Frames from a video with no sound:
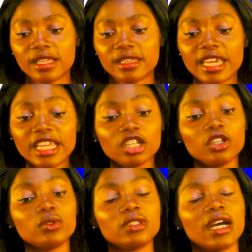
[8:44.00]
They
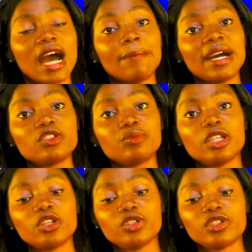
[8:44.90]
include the AHMADU
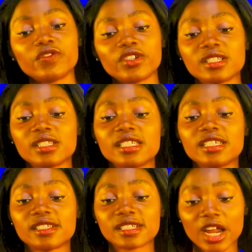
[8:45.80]
Bello
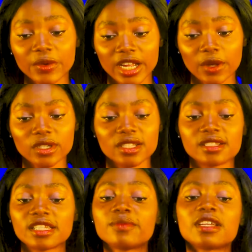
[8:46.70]
University in Zaria, which
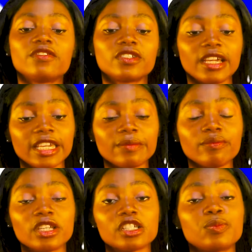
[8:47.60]
is named after him.
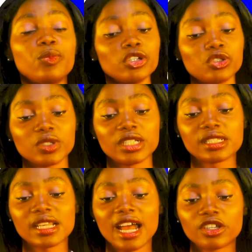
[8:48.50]
His portrait
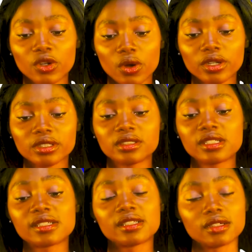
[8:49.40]

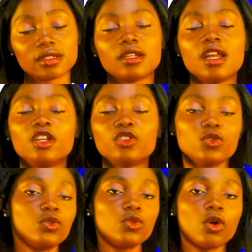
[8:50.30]
adorns the
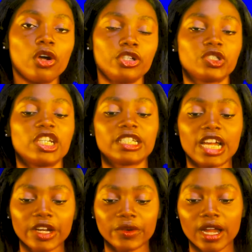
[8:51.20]
200
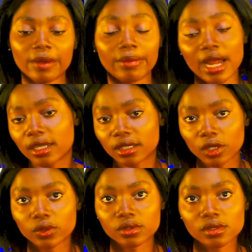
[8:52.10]
naira
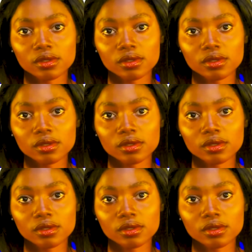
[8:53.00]
banknotes.